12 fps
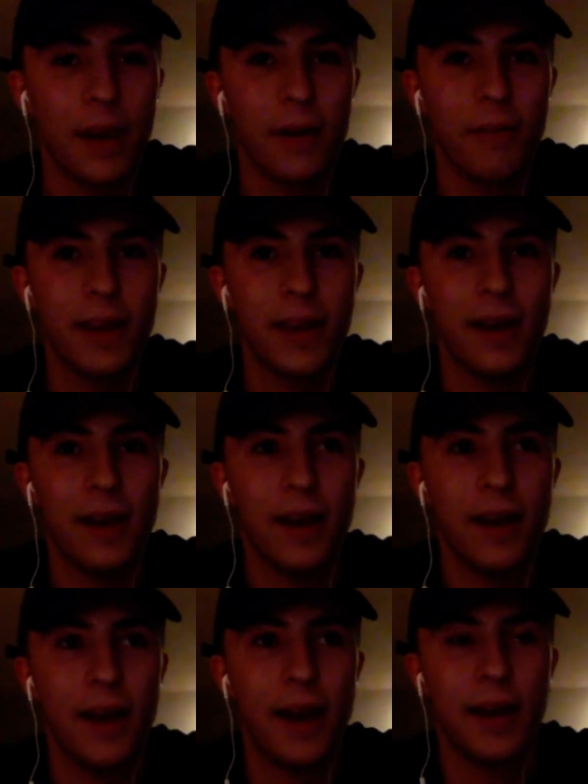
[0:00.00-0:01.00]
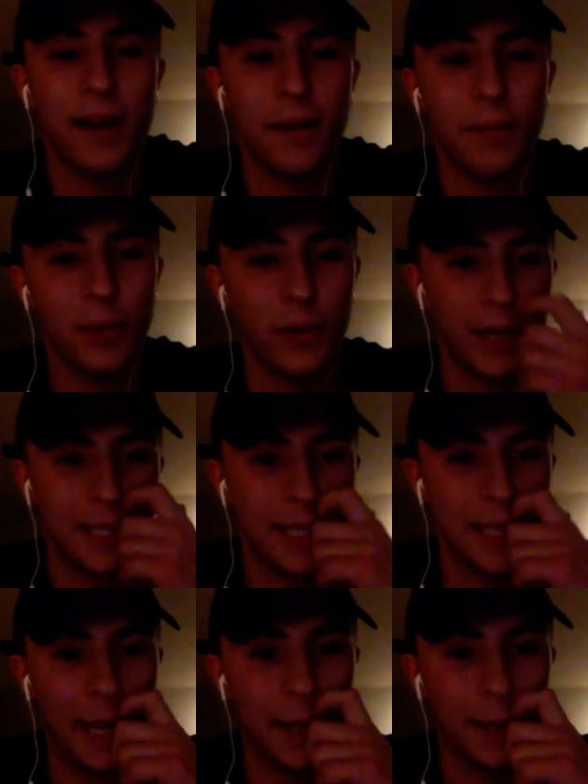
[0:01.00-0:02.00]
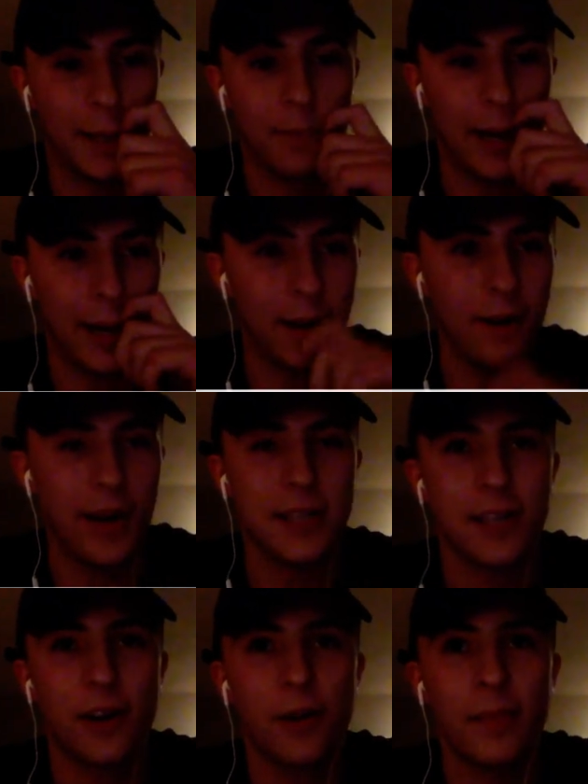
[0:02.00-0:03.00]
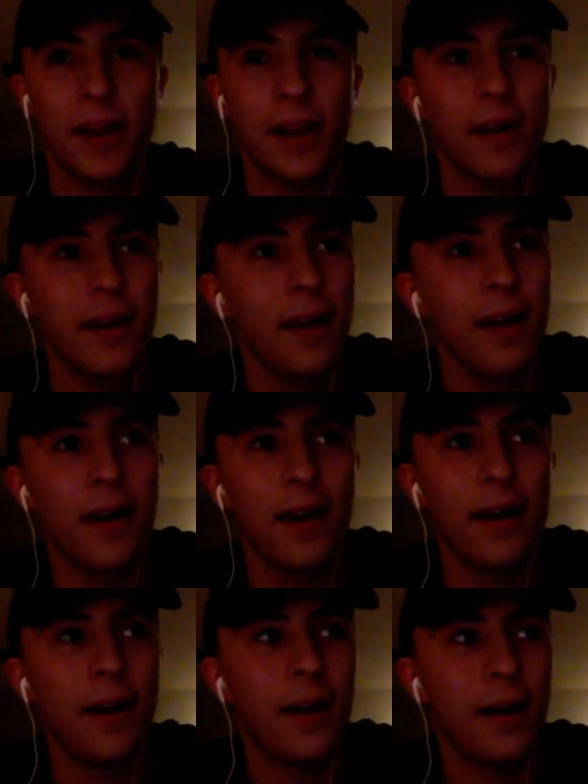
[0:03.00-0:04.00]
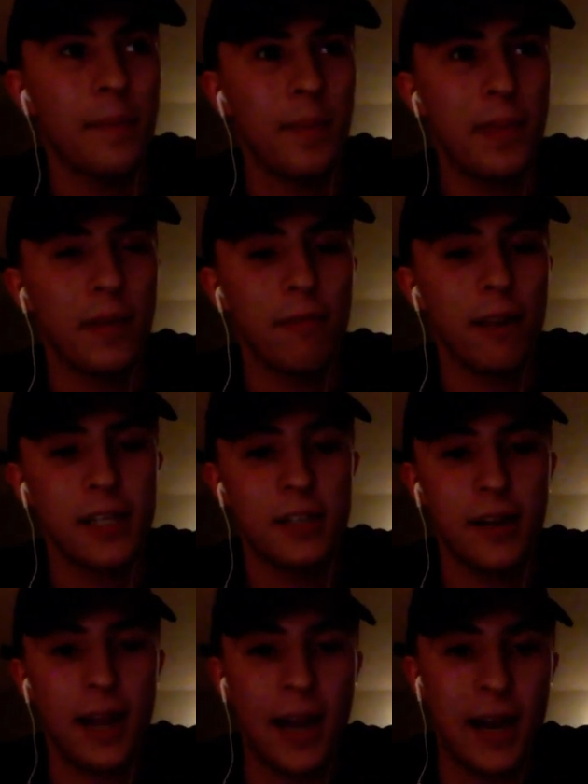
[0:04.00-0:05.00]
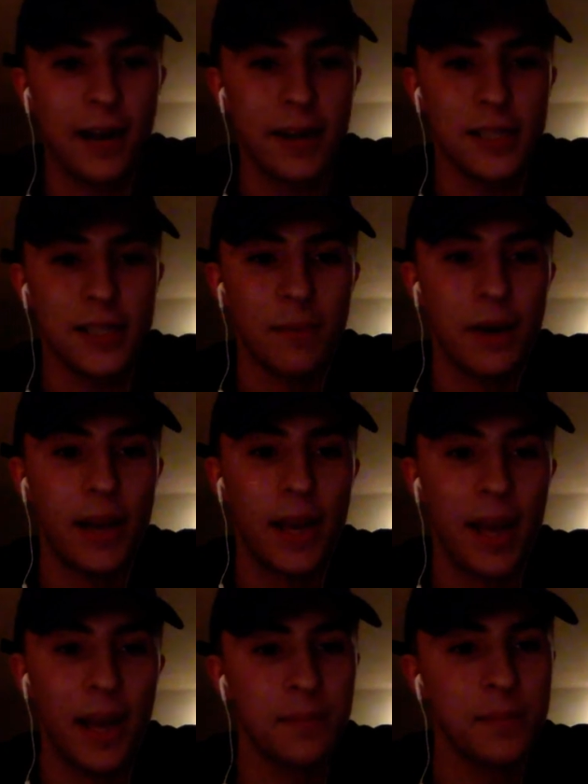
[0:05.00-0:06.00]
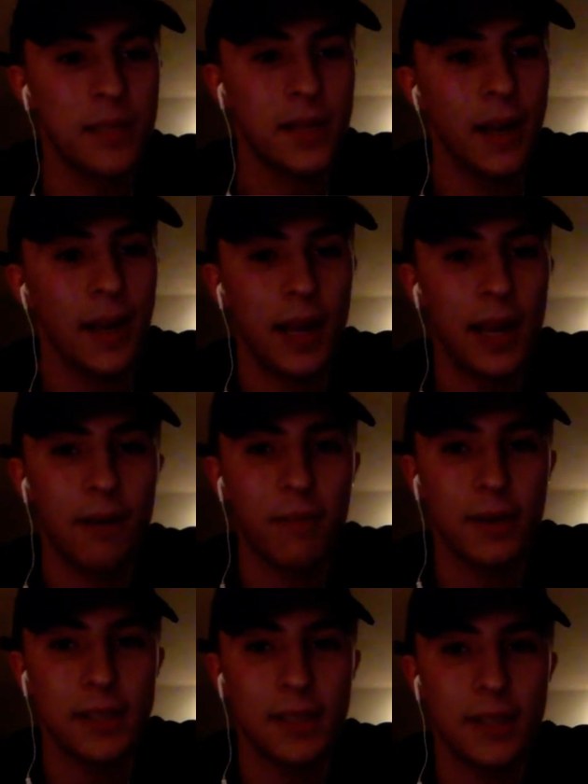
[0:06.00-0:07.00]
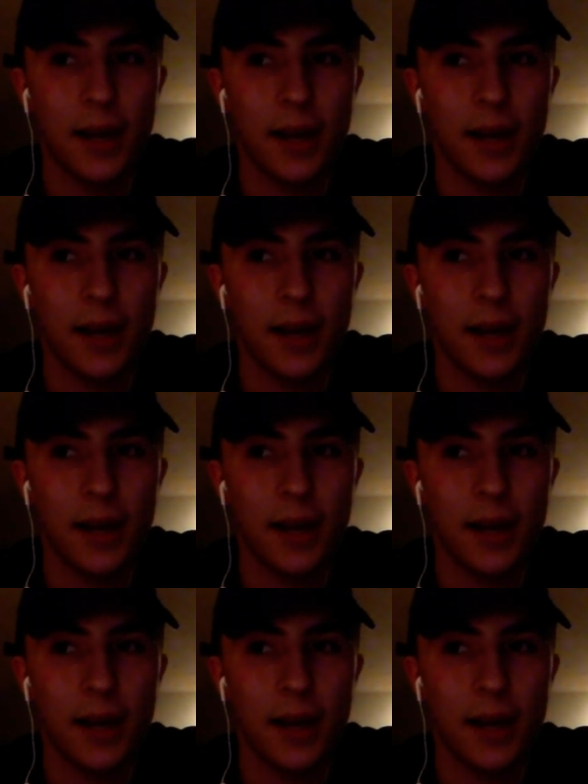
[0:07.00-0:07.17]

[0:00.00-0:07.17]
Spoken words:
but we ended up pulling it together, and we had a great tournament. Western Canada Summer Games, it was